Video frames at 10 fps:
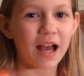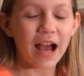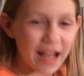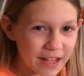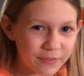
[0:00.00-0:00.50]

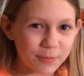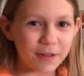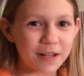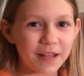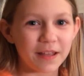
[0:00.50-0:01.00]
Hi
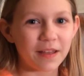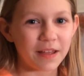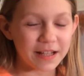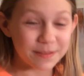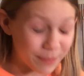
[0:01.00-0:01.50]
everybody,
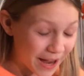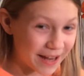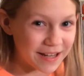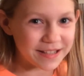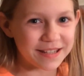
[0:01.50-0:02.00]
it's
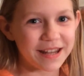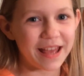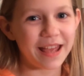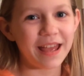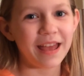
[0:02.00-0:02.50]
Pi Day
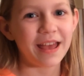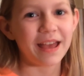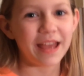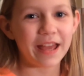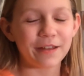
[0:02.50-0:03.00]
today,
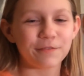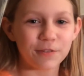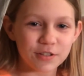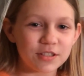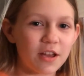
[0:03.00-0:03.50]
and
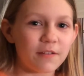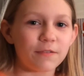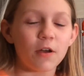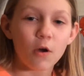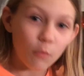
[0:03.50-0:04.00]
first
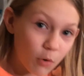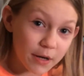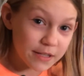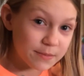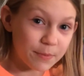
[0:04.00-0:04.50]
off, what
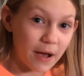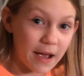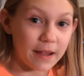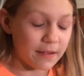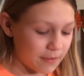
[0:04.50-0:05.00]
is
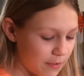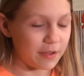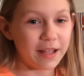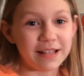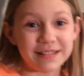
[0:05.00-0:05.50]
pi?
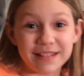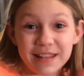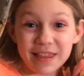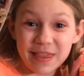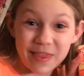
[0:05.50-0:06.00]
Is
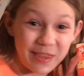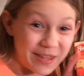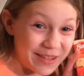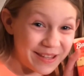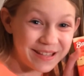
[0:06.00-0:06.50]
it
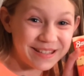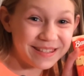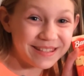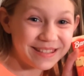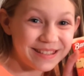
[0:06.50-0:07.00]

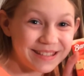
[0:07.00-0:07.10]
this?